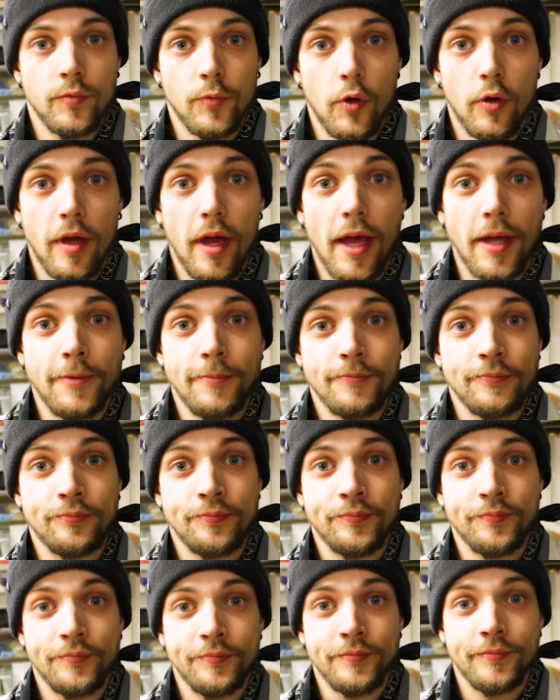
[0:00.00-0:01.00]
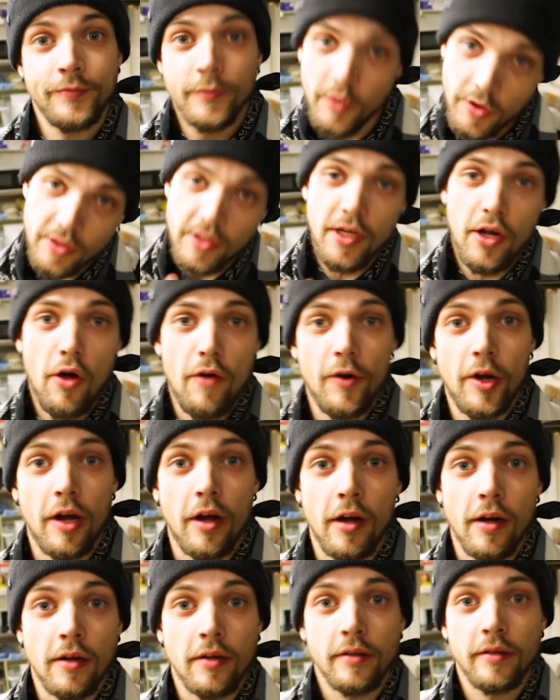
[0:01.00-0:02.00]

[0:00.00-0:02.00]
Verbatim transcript: Okay? We'll see you over there.